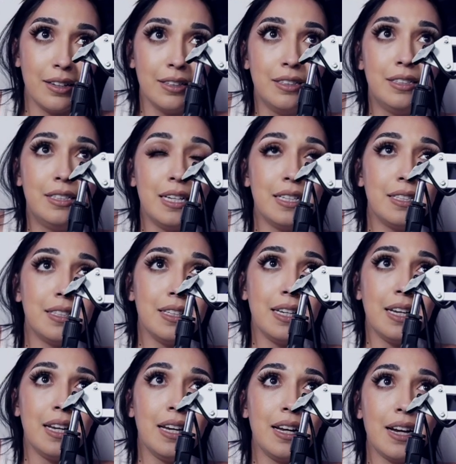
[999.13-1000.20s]

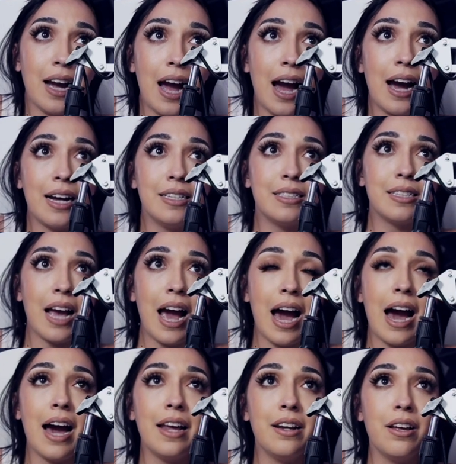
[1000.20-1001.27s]
Disney has
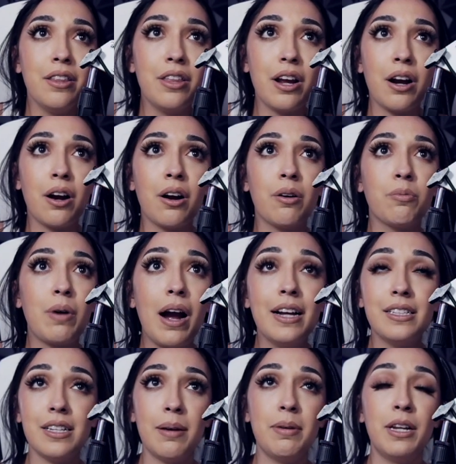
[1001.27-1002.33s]
had their
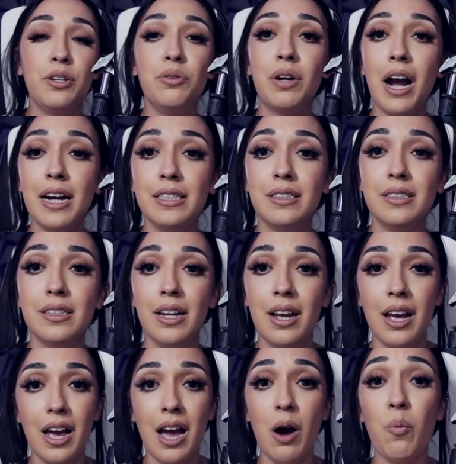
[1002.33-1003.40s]
rights. I mean, you guys,
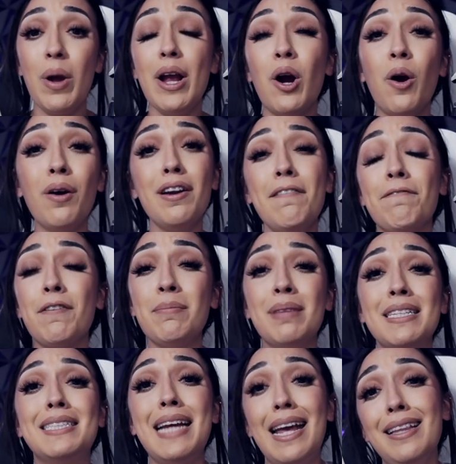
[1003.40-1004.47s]
we heard it from
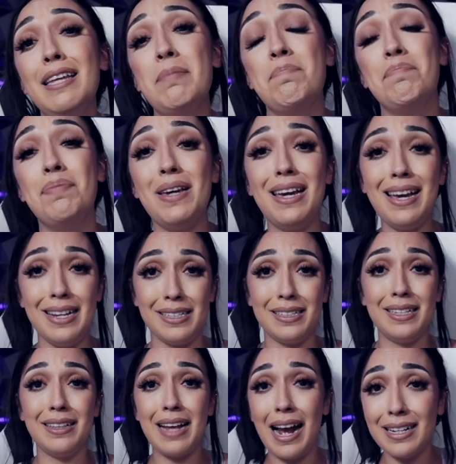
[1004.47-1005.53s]
the Daily Beast.
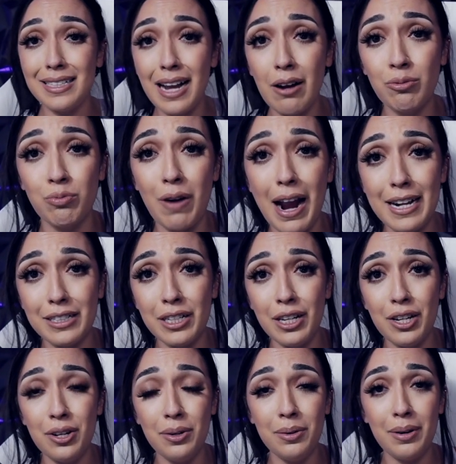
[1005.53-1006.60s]
Did that sound right to
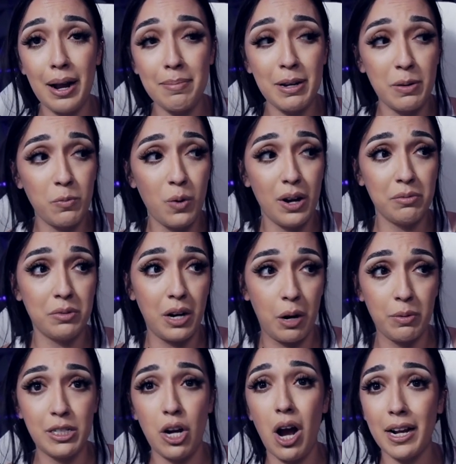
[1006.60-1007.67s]
you? I mean, are
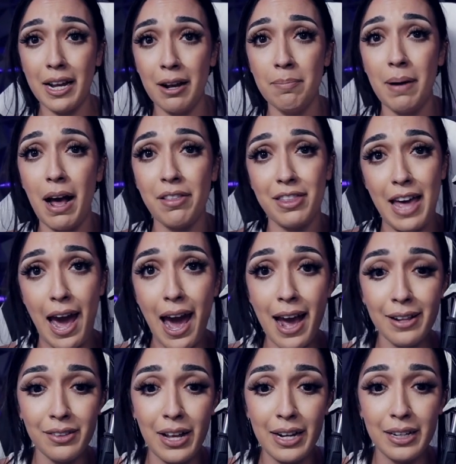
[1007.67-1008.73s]
we talking about
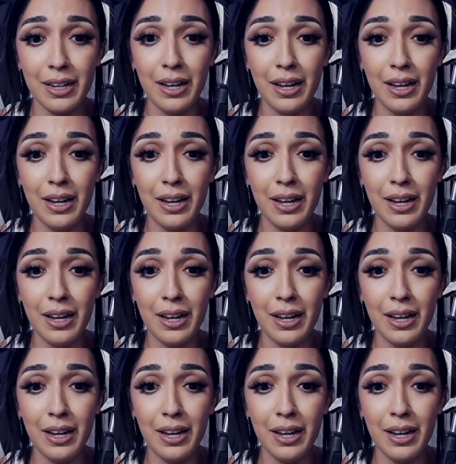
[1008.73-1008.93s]
that? Like,